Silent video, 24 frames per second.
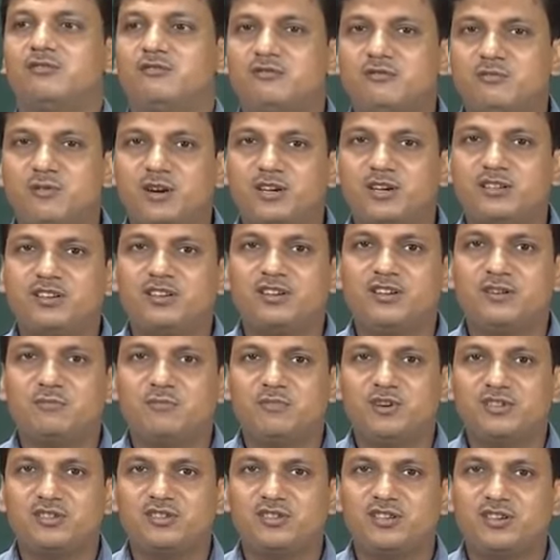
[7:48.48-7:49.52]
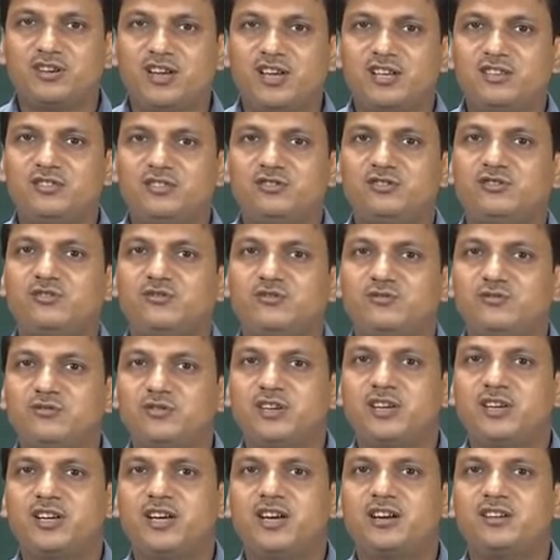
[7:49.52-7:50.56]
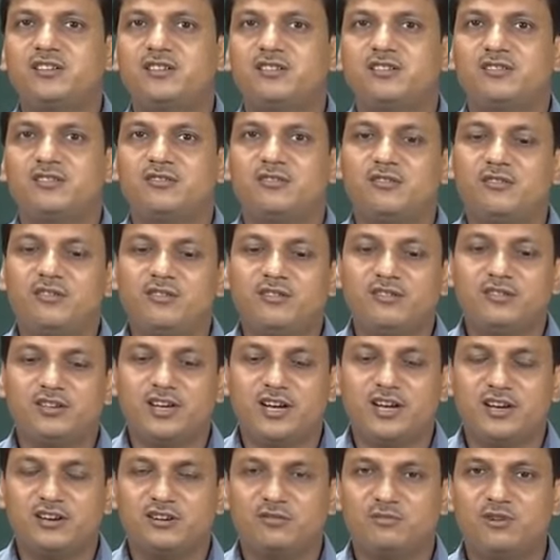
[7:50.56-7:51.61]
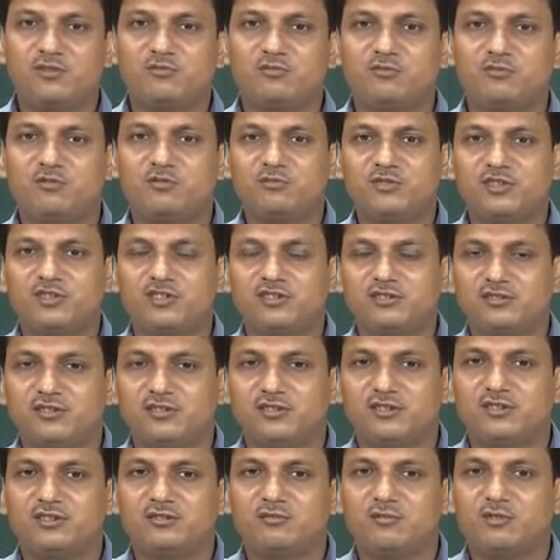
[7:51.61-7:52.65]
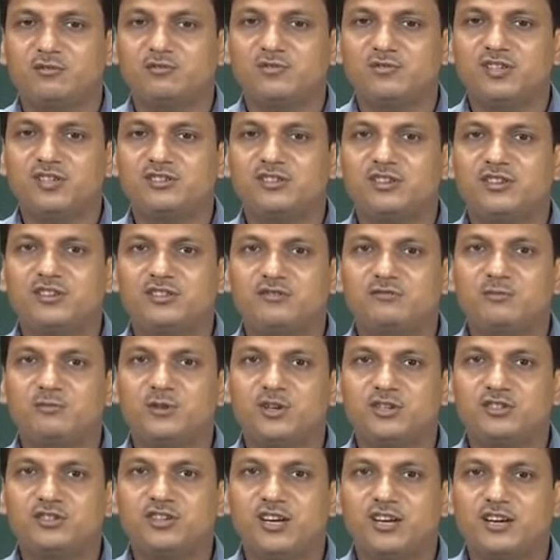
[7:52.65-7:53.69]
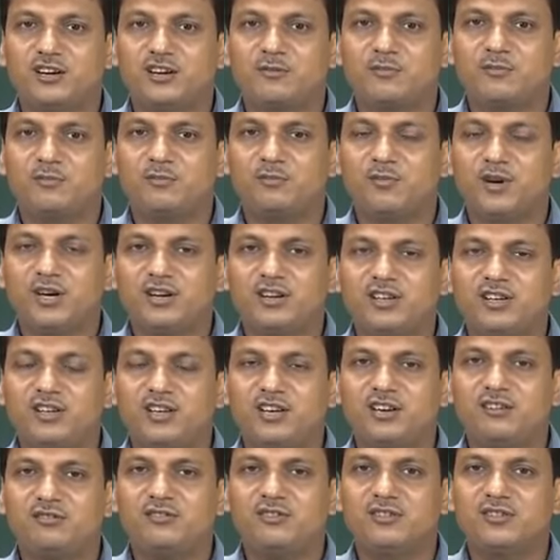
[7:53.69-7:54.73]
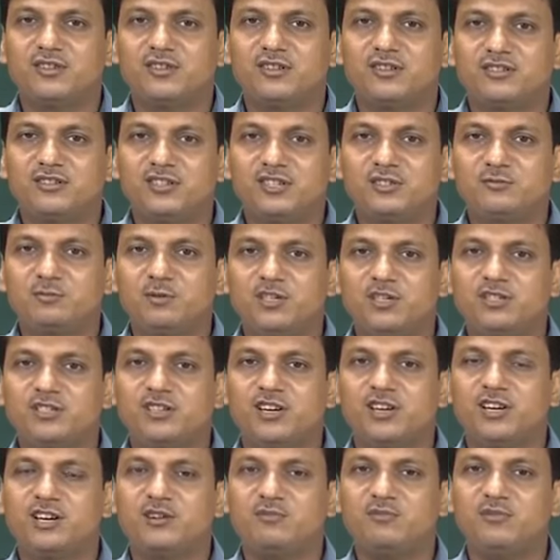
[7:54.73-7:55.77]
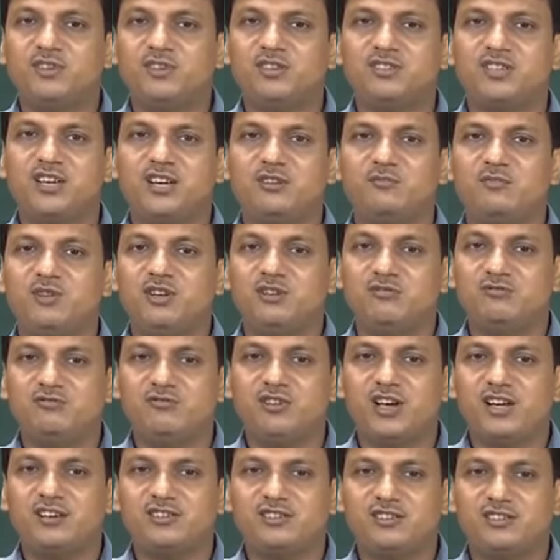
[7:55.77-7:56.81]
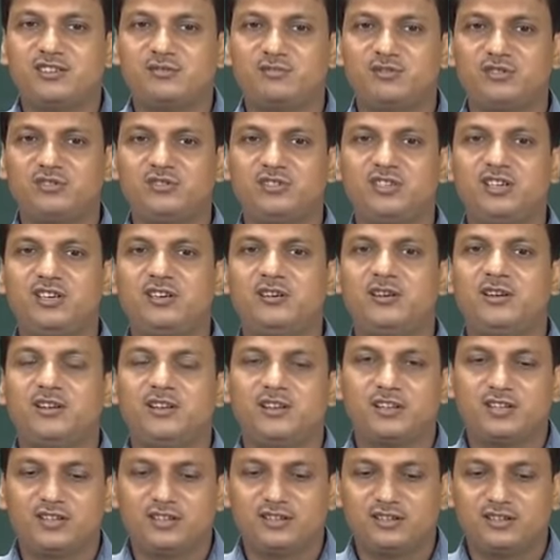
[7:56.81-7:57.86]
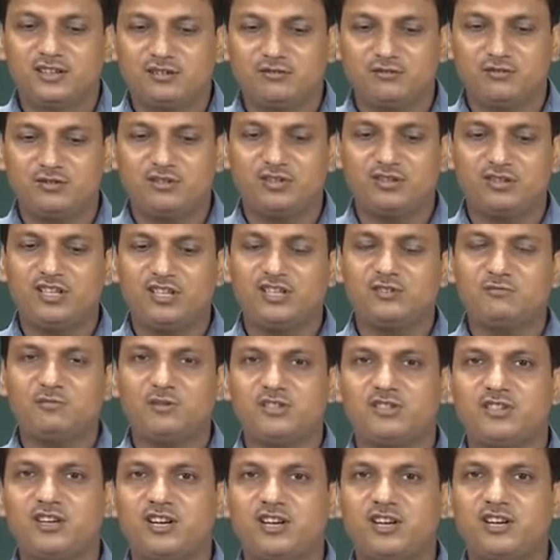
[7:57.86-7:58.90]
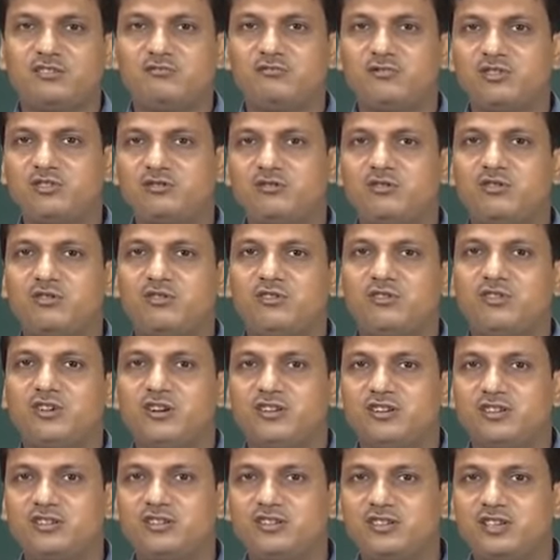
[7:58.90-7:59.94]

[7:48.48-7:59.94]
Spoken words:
over the temperature range, we will get all kind of information from this phase diagram. But here this phase diagram is can be utilized if you see that with this phase diagram is no longer, it